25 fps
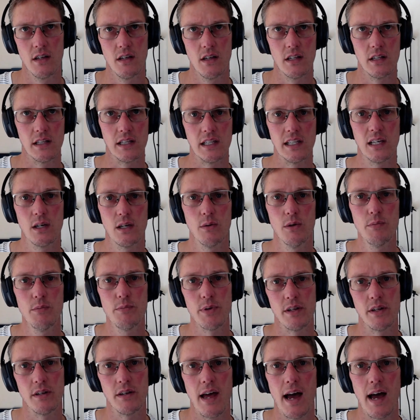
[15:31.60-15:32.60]
liquid,
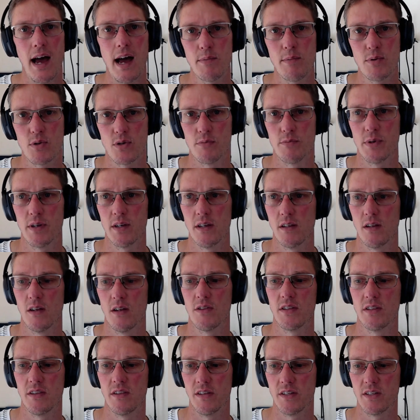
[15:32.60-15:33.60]
but Arbitrum being
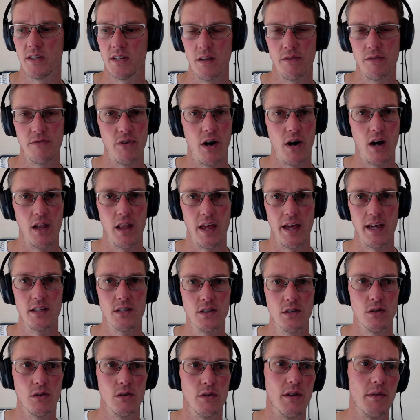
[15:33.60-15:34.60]
the DeFi layer
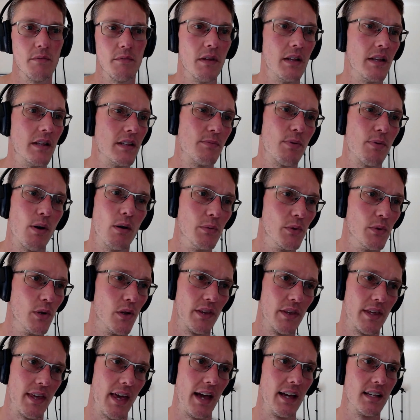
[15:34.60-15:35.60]
2, it's probably not
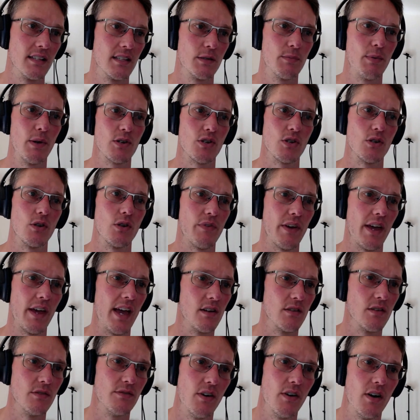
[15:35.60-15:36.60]
the case, especially not for
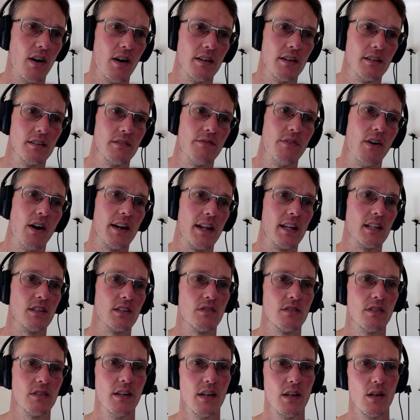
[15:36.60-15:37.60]
handle
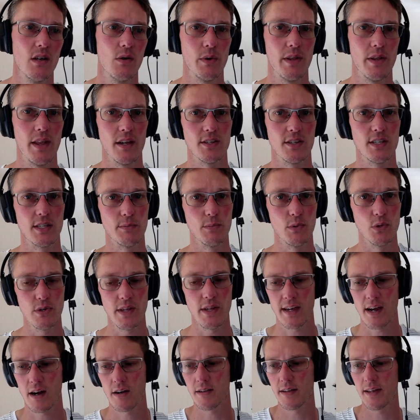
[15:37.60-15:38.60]
finance with how small they
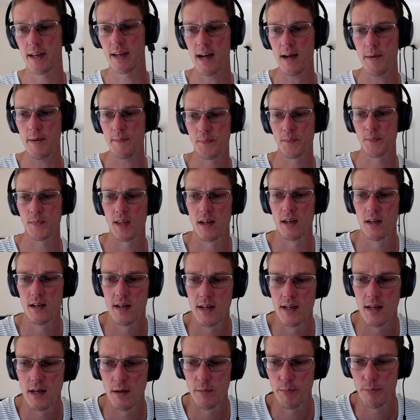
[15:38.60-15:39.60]
currently are.
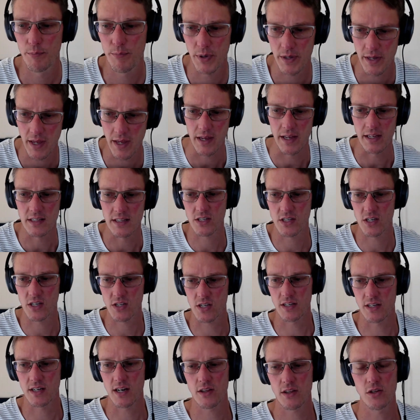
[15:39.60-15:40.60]
But yeah, it's just
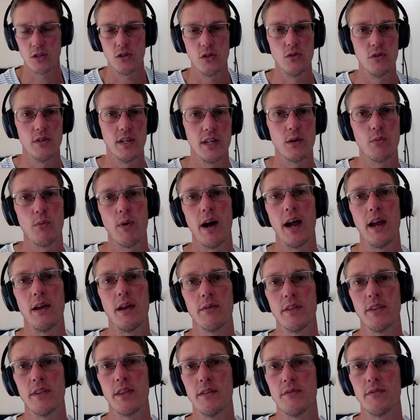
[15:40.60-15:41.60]
another unique way
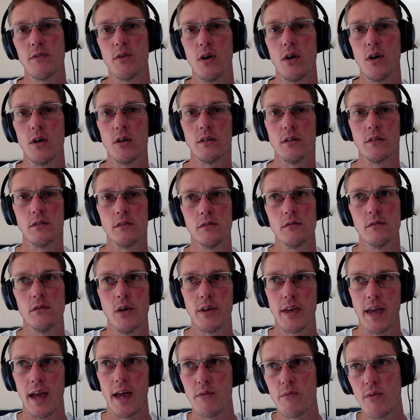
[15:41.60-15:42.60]
that they've gone,
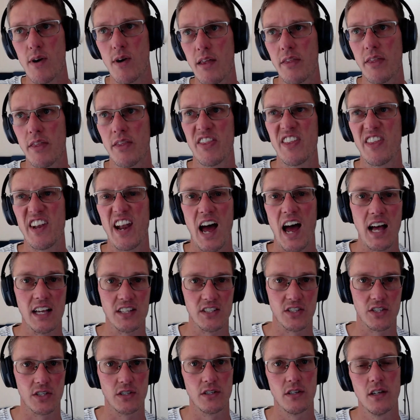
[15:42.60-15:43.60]
okay, rather than
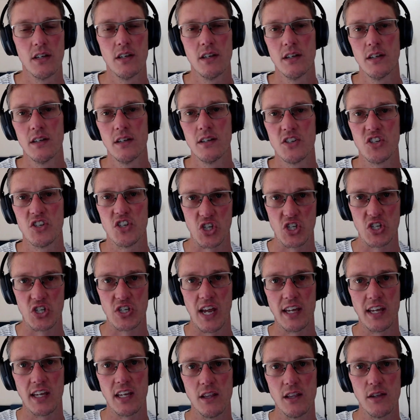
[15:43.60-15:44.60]
us just
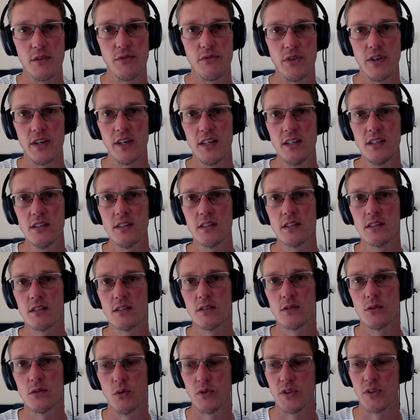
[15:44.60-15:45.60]
taking the fees,
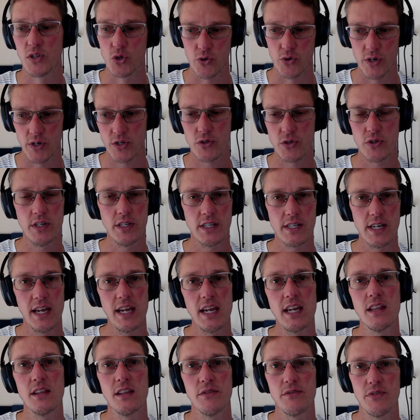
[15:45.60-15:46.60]
or the treasury
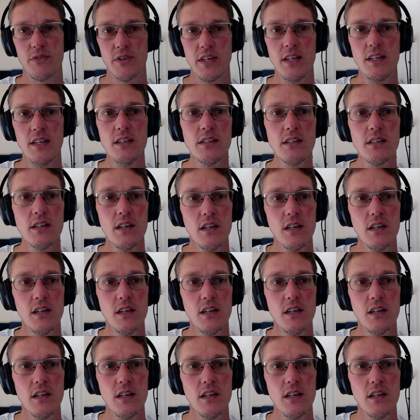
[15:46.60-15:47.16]
taking the fees